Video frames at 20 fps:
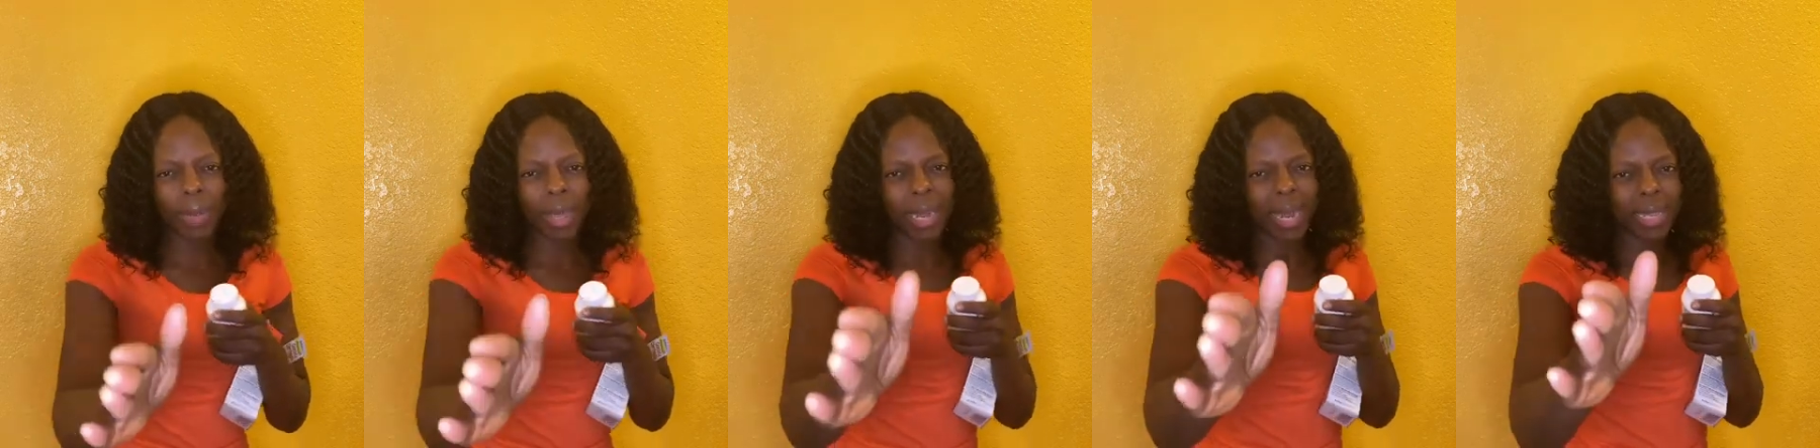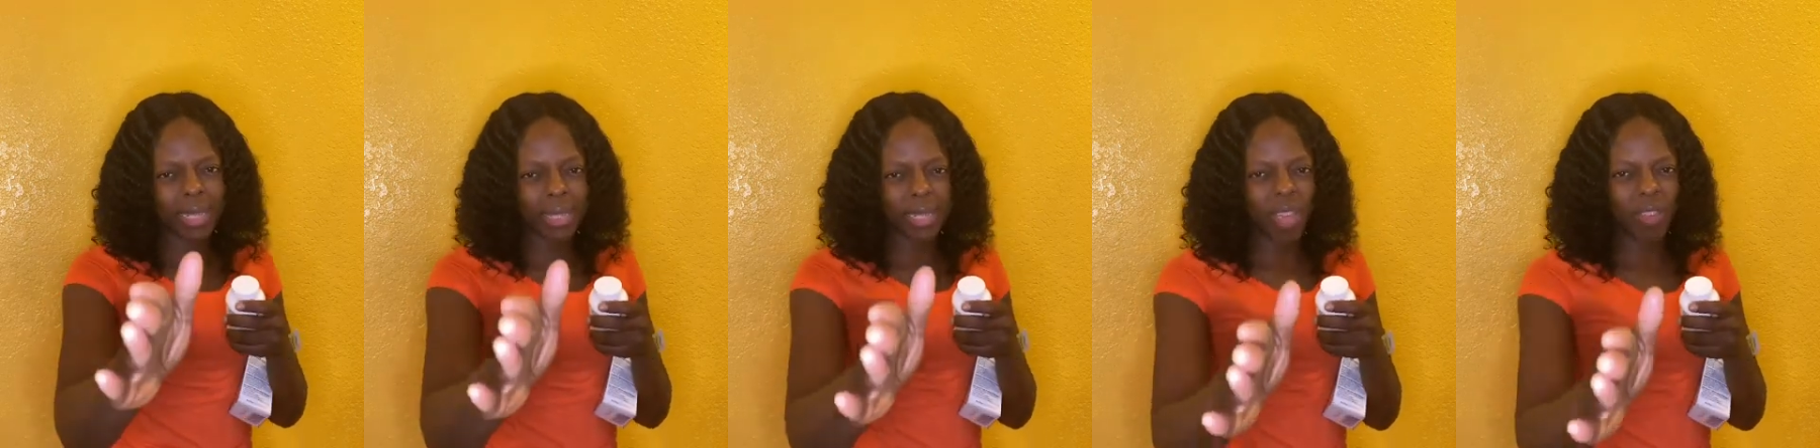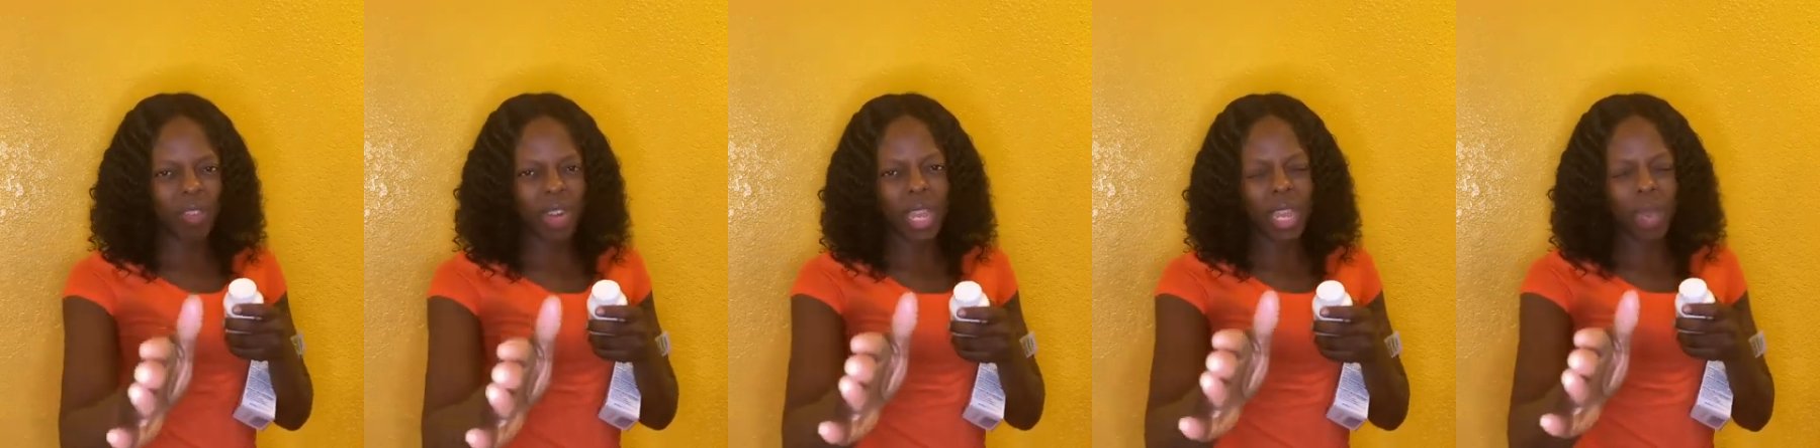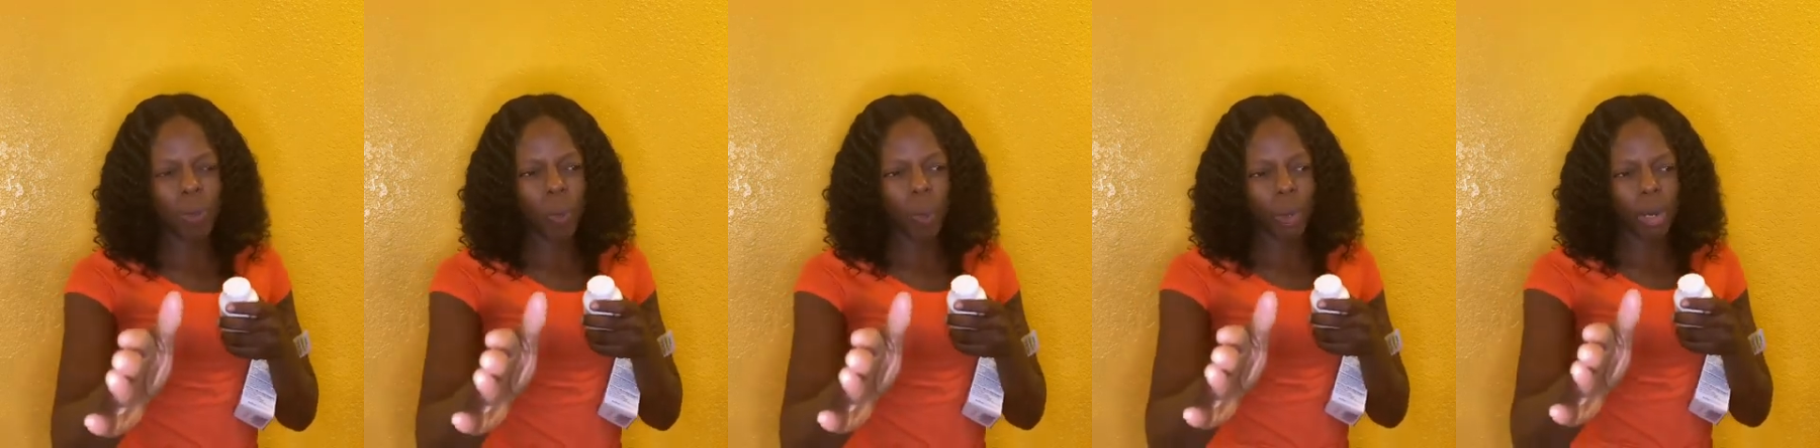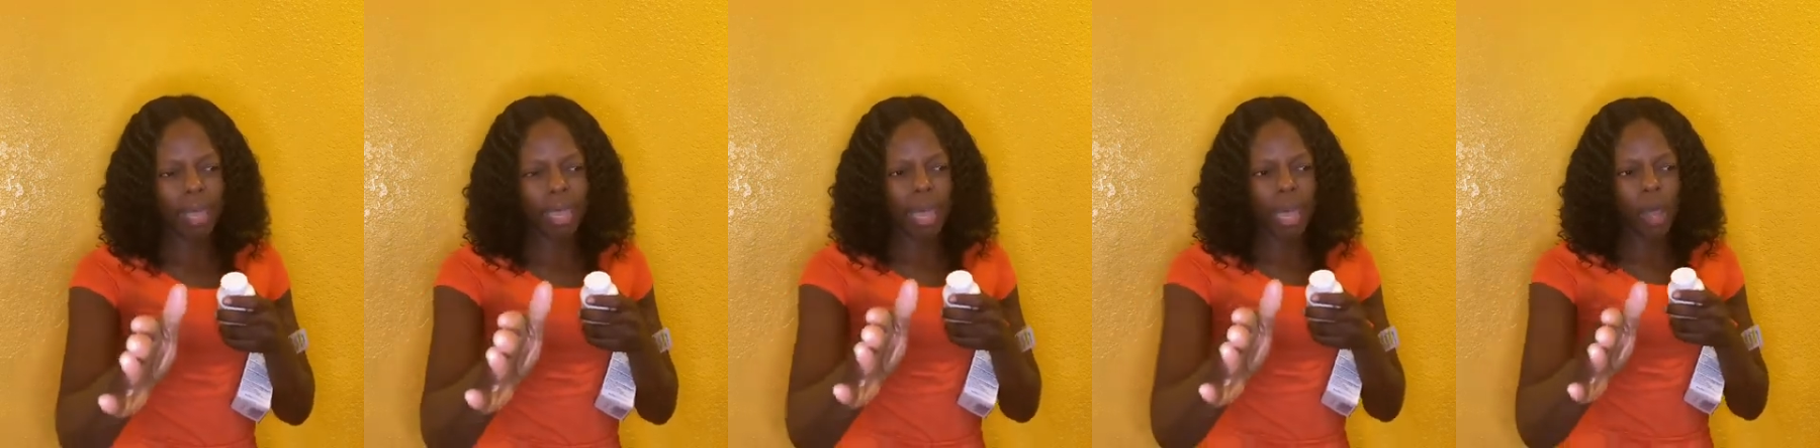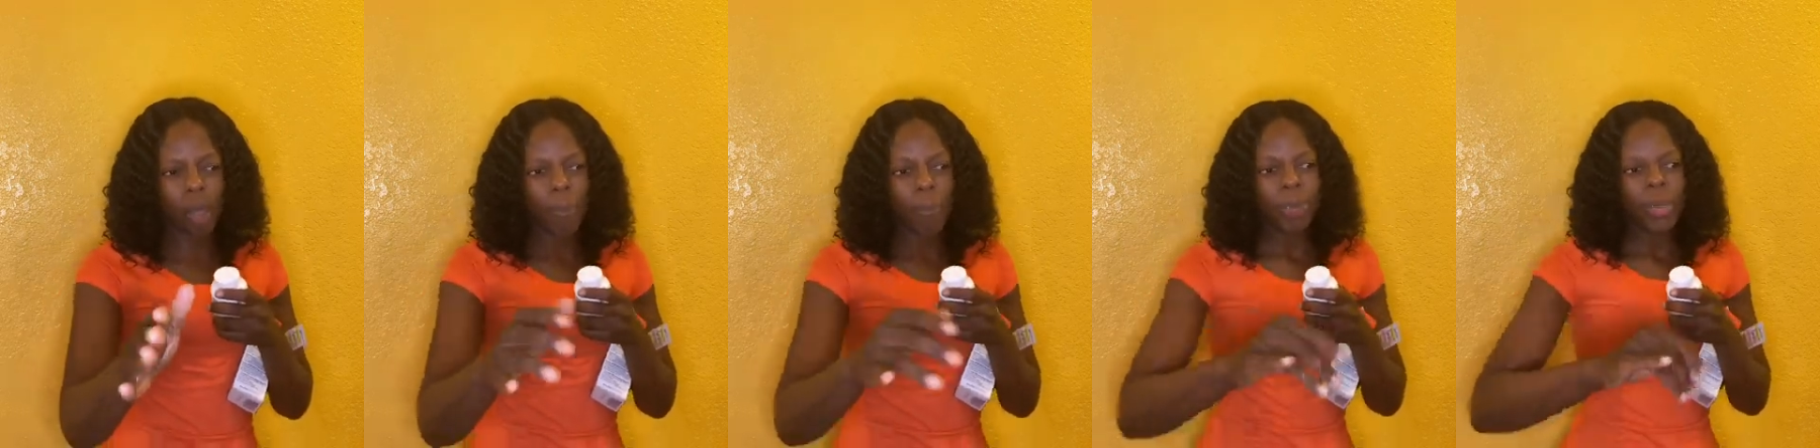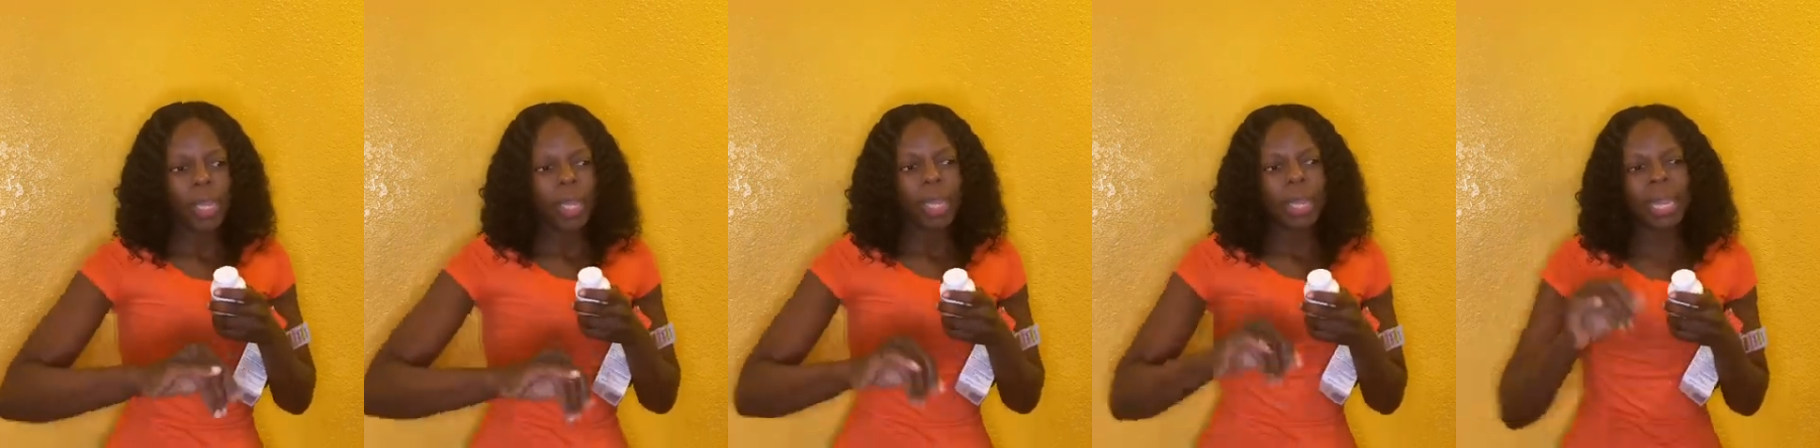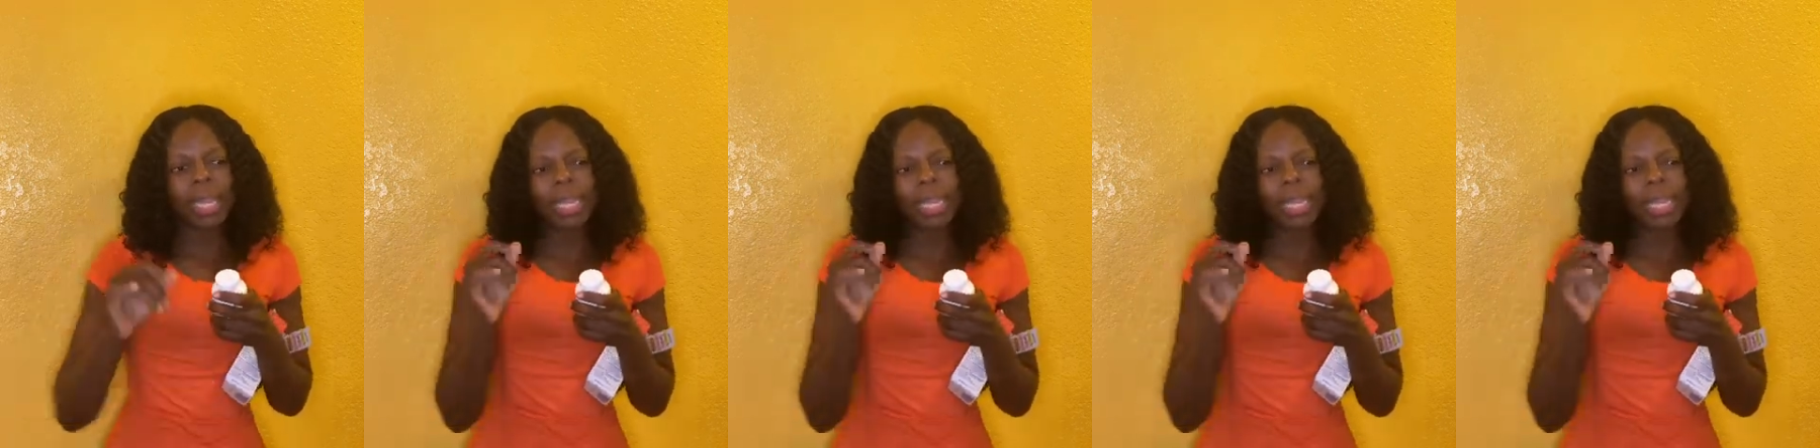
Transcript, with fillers: my like 7 a.m workout